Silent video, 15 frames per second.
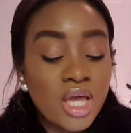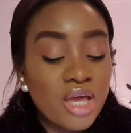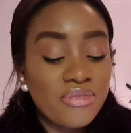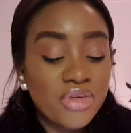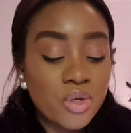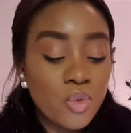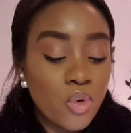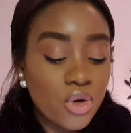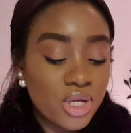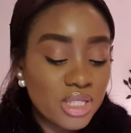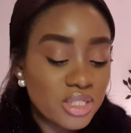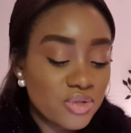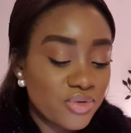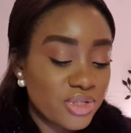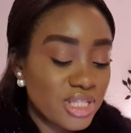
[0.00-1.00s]
If you walk
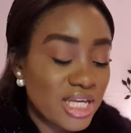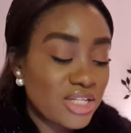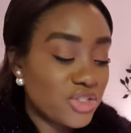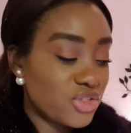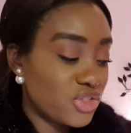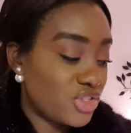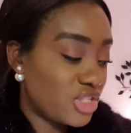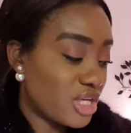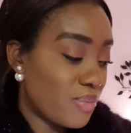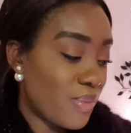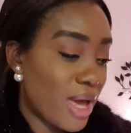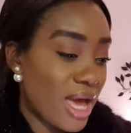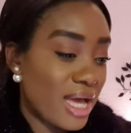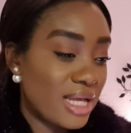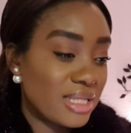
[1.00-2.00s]
into a relationship
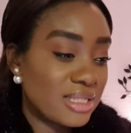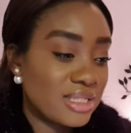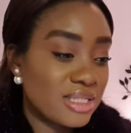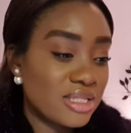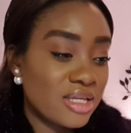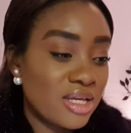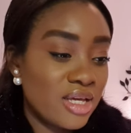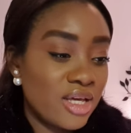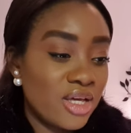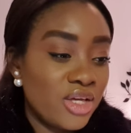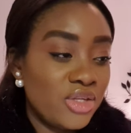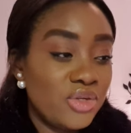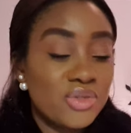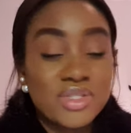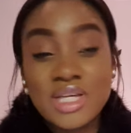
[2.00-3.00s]
and
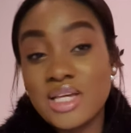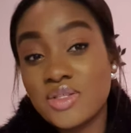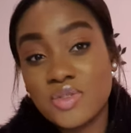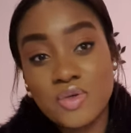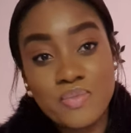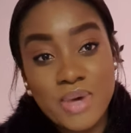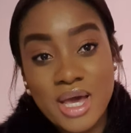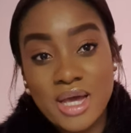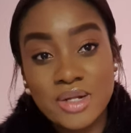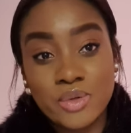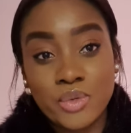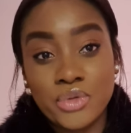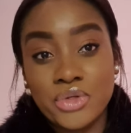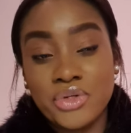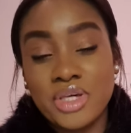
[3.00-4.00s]
you say to a man,
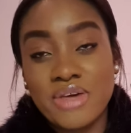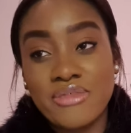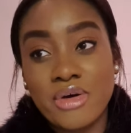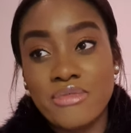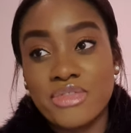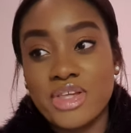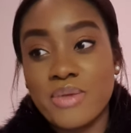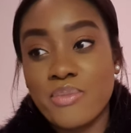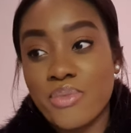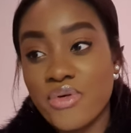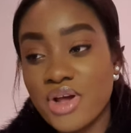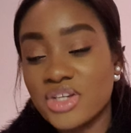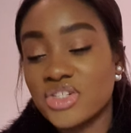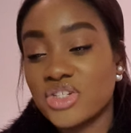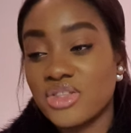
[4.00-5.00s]
or you give off the
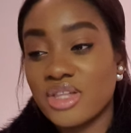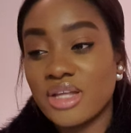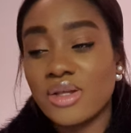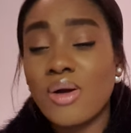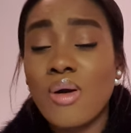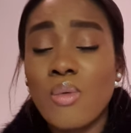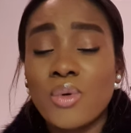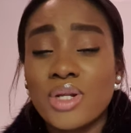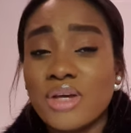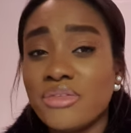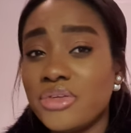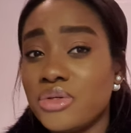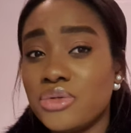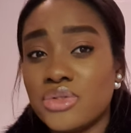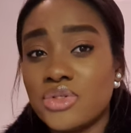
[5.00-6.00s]
impression that, oh, whatever
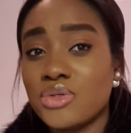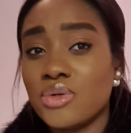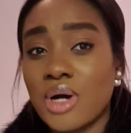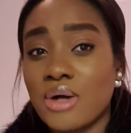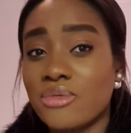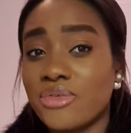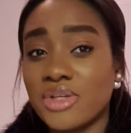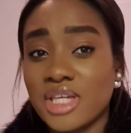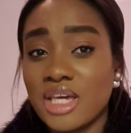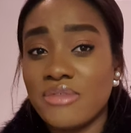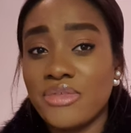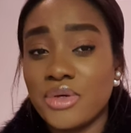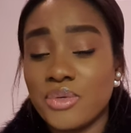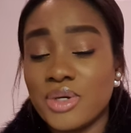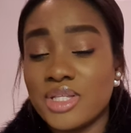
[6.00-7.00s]
you do, I'll forgive
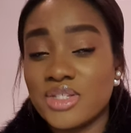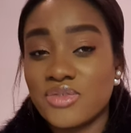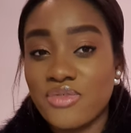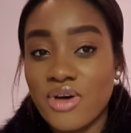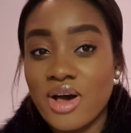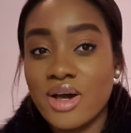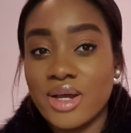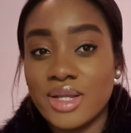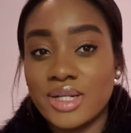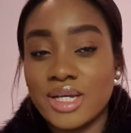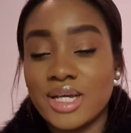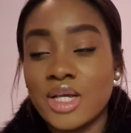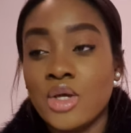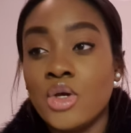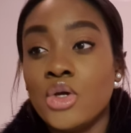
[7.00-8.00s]
you, it's fine,
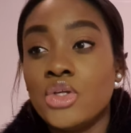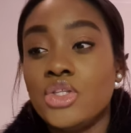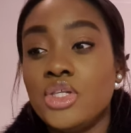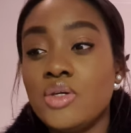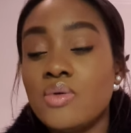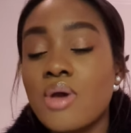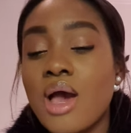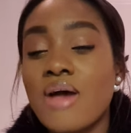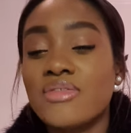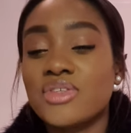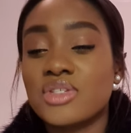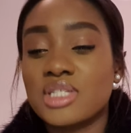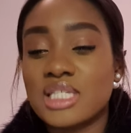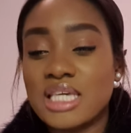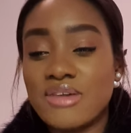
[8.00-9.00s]
you have
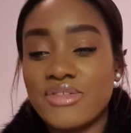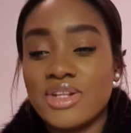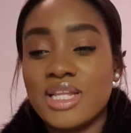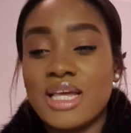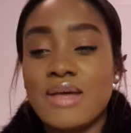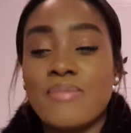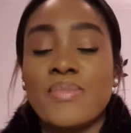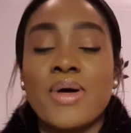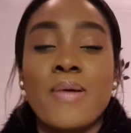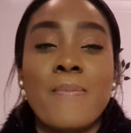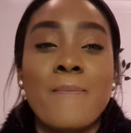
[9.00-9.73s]
just given him a